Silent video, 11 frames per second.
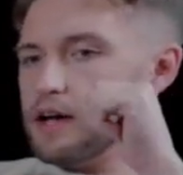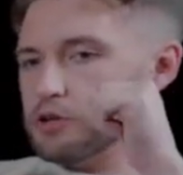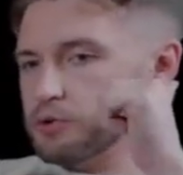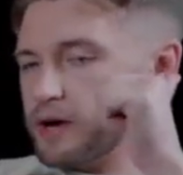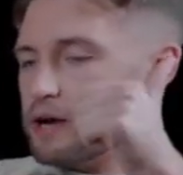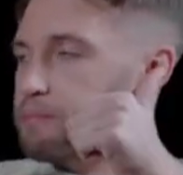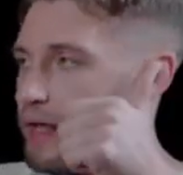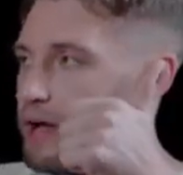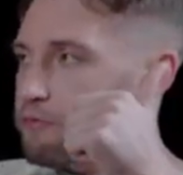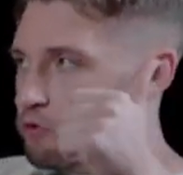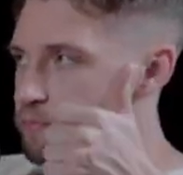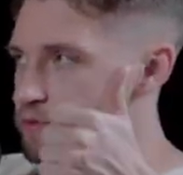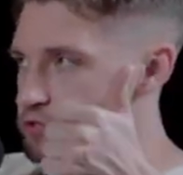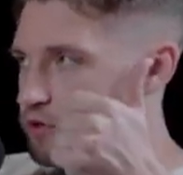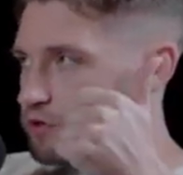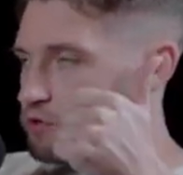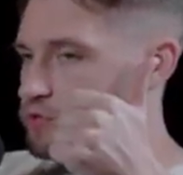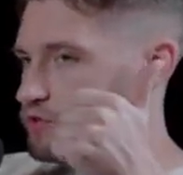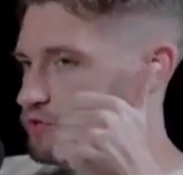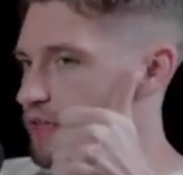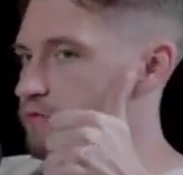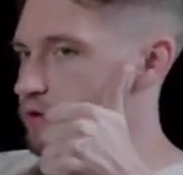create a platform that you can use
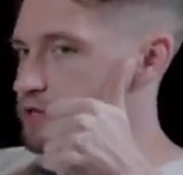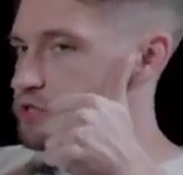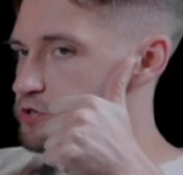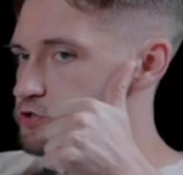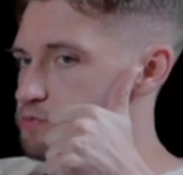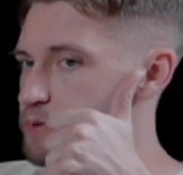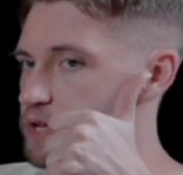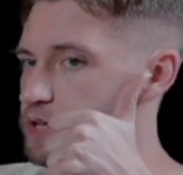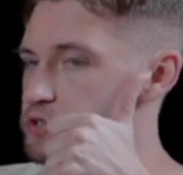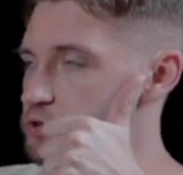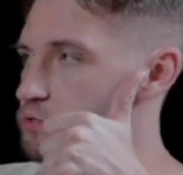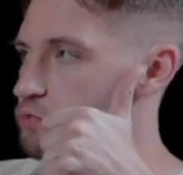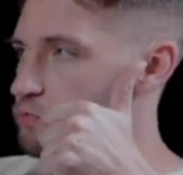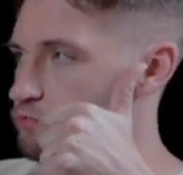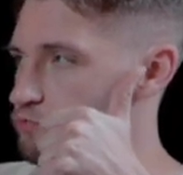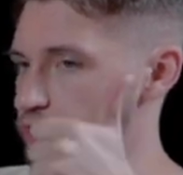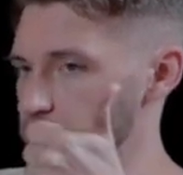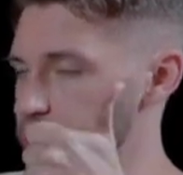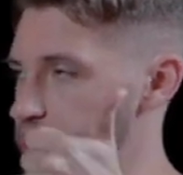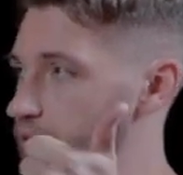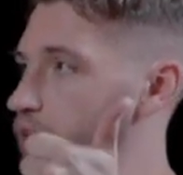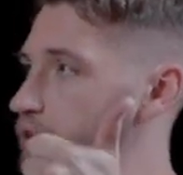as leverage to speak to really
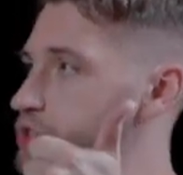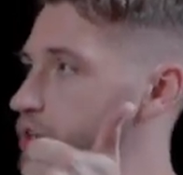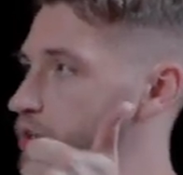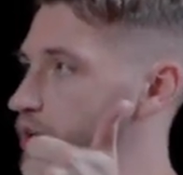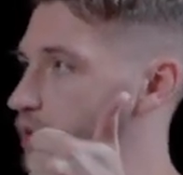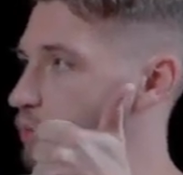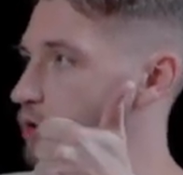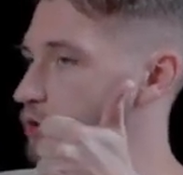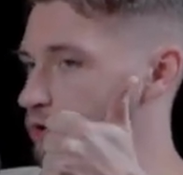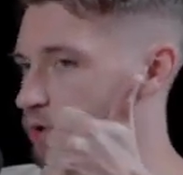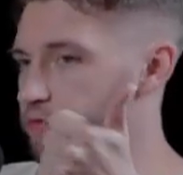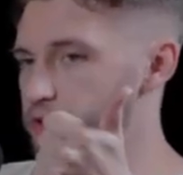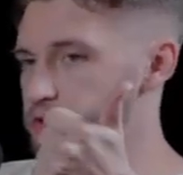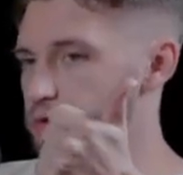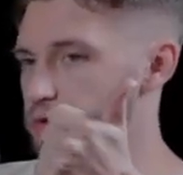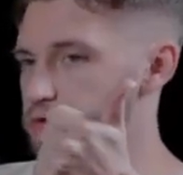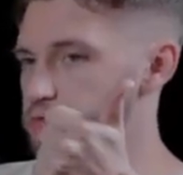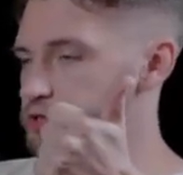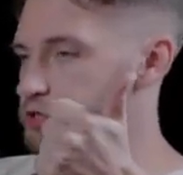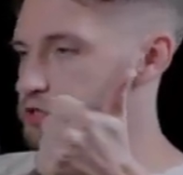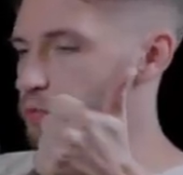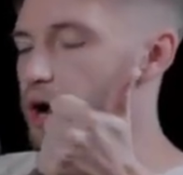intelligent and well-known individuals,
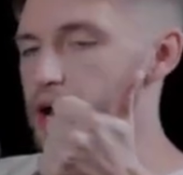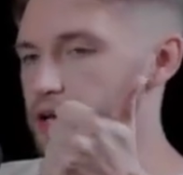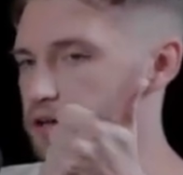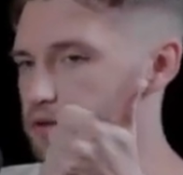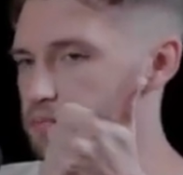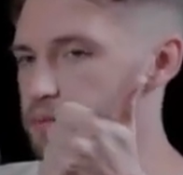which is why,